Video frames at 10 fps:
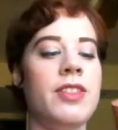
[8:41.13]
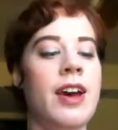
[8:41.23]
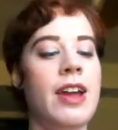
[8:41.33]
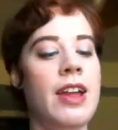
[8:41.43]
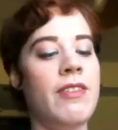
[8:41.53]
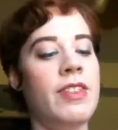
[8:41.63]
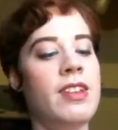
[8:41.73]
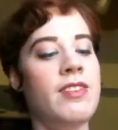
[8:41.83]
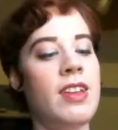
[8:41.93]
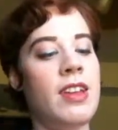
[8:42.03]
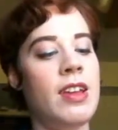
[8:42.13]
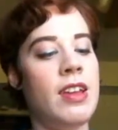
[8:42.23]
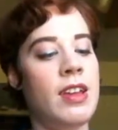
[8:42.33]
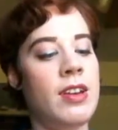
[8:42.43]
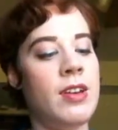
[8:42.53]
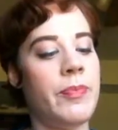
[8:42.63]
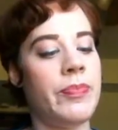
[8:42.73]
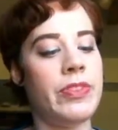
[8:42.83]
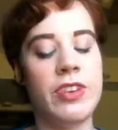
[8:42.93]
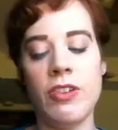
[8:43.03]
I have these in
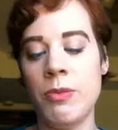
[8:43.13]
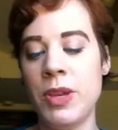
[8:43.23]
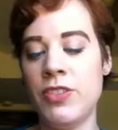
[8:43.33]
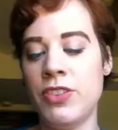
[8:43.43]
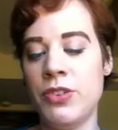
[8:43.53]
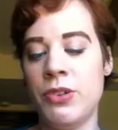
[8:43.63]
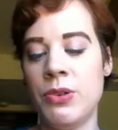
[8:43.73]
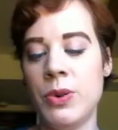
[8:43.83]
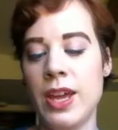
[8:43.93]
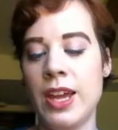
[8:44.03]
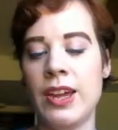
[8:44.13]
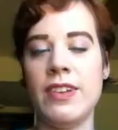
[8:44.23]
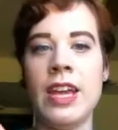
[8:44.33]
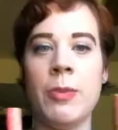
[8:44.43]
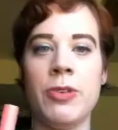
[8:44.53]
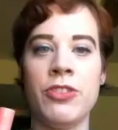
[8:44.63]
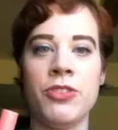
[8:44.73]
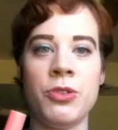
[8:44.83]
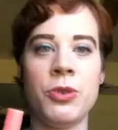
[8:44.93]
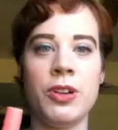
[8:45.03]
Tiramisu and Apple
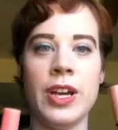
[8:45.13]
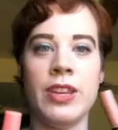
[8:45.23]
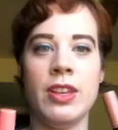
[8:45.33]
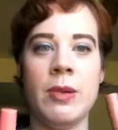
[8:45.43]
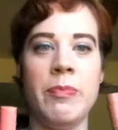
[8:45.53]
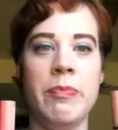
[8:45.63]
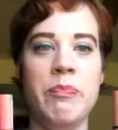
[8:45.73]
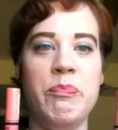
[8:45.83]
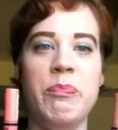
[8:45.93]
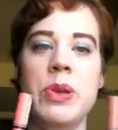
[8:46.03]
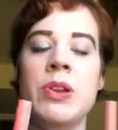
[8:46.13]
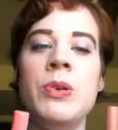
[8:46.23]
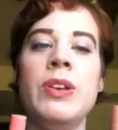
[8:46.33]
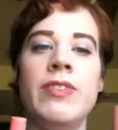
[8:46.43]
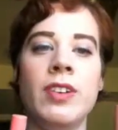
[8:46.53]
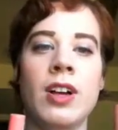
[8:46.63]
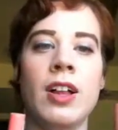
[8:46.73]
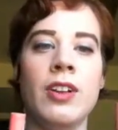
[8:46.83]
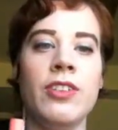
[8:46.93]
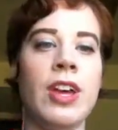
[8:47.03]
Strudel, and they're beautiful
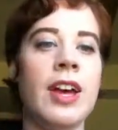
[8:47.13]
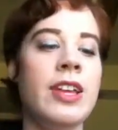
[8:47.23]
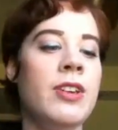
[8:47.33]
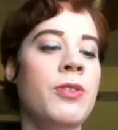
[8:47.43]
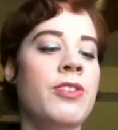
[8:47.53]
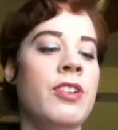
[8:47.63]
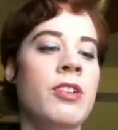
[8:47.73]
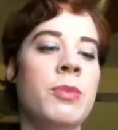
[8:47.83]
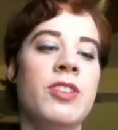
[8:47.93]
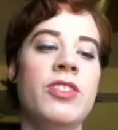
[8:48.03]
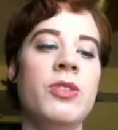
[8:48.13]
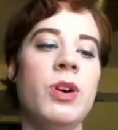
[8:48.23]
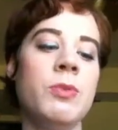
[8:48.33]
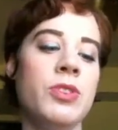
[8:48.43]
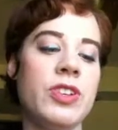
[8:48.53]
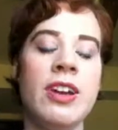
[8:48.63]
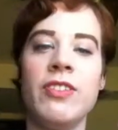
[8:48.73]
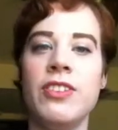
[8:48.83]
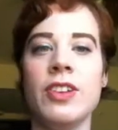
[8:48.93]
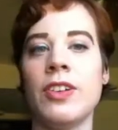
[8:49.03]
colors. I use Tiramisu almost
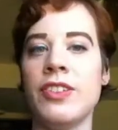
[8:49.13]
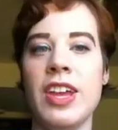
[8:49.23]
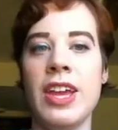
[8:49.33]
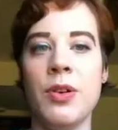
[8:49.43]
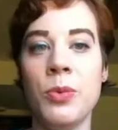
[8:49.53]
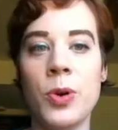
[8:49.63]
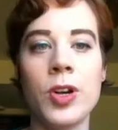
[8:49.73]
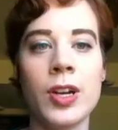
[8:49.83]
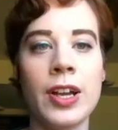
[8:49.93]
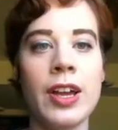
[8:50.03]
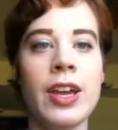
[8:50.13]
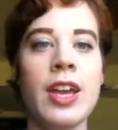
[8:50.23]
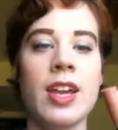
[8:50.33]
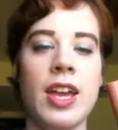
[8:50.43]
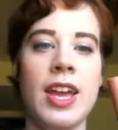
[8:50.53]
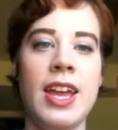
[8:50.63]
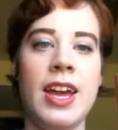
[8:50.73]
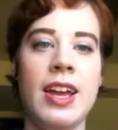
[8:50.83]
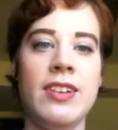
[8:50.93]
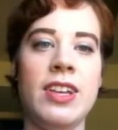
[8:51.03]
every single day at work,
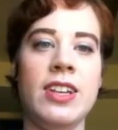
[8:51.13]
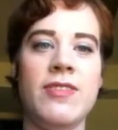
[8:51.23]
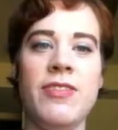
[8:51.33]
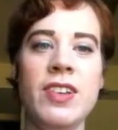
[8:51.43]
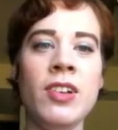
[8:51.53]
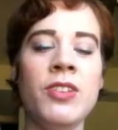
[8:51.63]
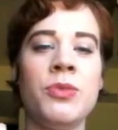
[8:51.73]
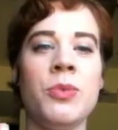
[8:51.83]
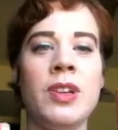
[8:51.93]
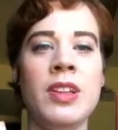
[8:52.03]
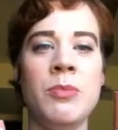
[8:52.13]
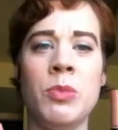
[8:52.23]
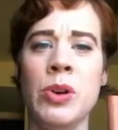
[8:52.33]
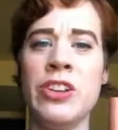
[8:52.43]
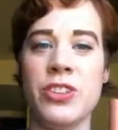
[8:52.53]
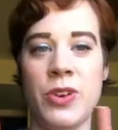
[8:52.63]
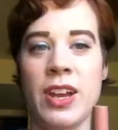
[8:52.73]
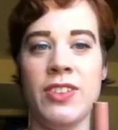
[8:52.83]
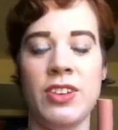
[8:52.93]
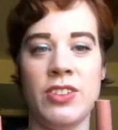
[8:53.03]
and it feels really
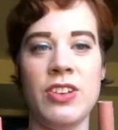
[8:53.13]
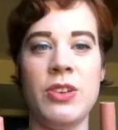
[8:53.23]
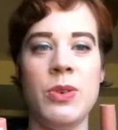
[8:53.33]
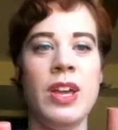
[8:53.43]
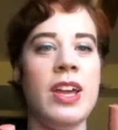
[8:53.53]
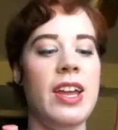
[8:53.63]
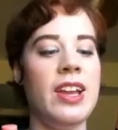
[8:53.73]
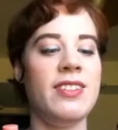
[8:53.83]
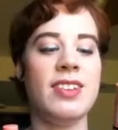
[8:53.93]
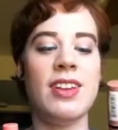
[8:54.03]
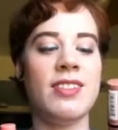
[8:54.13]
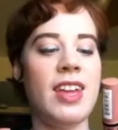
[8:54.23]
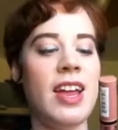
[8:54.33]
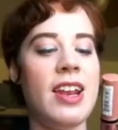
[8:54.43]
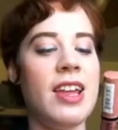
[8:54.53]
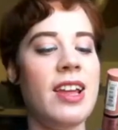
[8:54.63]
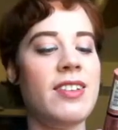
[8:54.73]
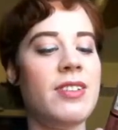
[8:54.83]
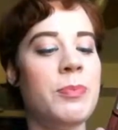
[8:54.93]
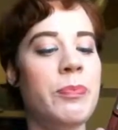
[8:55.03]
moisturizing too. It says that
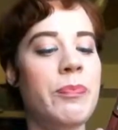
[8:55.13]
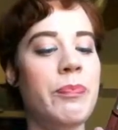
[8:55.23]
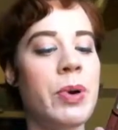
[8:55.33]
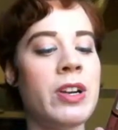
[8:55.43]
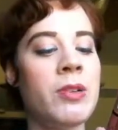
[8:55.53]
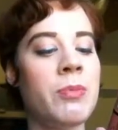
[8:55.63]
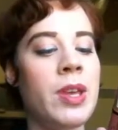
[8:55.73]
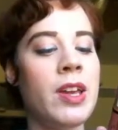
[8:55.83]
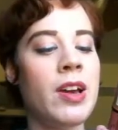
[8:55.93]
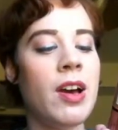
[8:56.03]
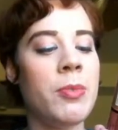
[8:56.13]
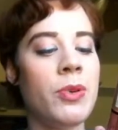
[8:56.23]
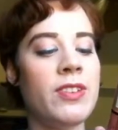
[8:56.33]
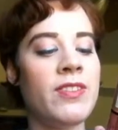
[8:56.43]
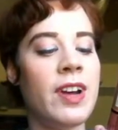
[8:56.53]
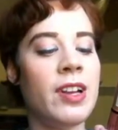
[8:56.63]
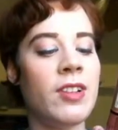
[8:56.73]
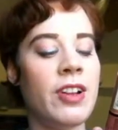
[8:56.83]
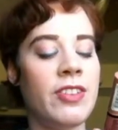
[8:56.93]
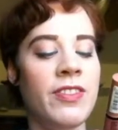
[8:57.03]
it's butter me up with Divine
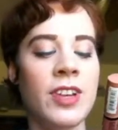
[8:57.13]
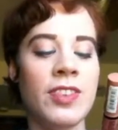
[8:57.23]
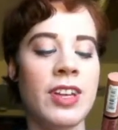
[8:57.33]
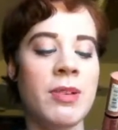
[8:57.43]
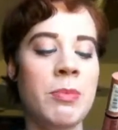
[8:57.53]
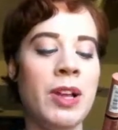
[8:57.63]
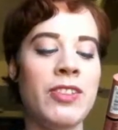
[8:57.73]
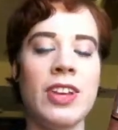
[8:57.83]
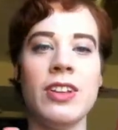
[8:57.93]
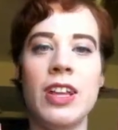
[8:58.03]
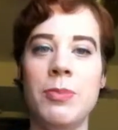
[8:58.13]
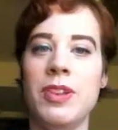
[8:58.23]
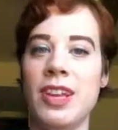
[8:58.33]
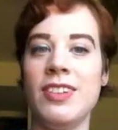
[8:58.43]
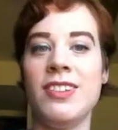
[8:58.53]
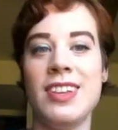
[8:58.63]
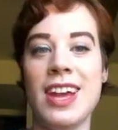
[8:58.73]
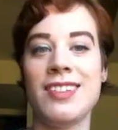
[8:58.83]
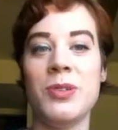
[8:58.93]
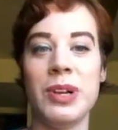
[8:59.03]
Gloss. It feels like it melts on the lips, and that's
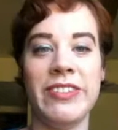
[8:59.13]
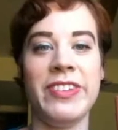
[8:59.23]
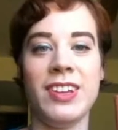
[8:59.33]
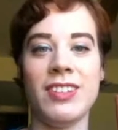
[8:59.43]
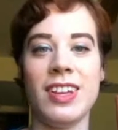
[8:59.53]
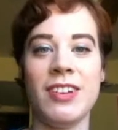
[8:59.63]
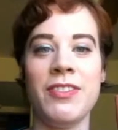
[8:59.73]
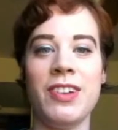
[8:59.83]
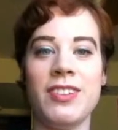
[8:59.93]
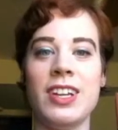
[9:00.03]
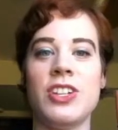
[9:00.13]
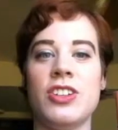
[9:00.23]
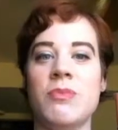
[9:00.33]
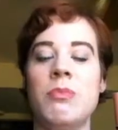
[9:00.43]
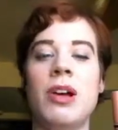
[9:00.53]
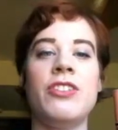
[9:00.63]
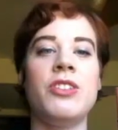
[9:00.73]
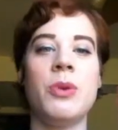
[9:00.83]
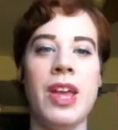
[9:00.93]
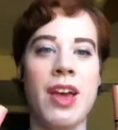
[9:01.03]
exactly what it feels like. It feels like it just
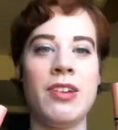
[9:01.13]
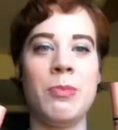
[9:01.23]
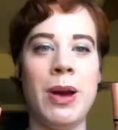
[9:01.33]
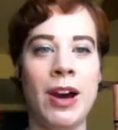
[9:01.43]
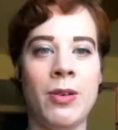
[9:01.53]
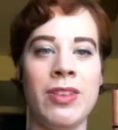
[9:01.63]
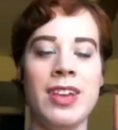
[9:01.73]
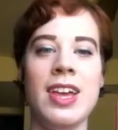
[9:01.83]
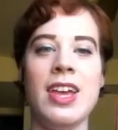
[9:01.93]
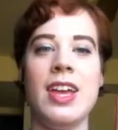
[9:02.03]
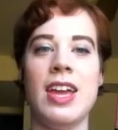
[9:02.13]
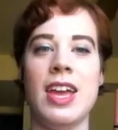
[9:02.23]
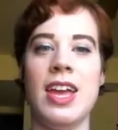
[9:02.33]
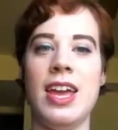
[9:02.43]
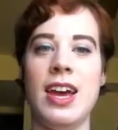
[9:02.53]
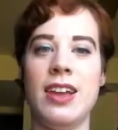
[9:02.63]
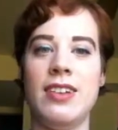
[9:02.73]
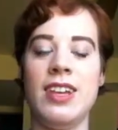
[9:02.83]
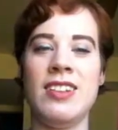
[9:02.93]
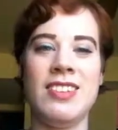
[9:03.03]
melts away on your mouth,
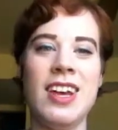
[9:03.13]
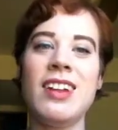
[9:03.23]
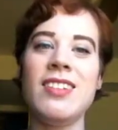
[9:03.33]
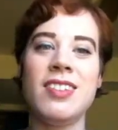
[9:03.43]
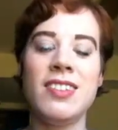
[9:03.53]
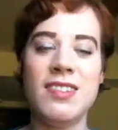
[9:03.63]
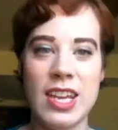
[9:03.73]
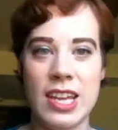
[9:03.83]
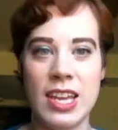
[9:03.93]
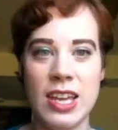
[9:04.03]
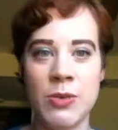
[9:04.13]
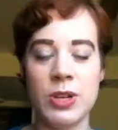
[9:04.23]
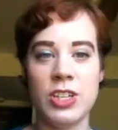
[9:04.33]
and it's not sticky,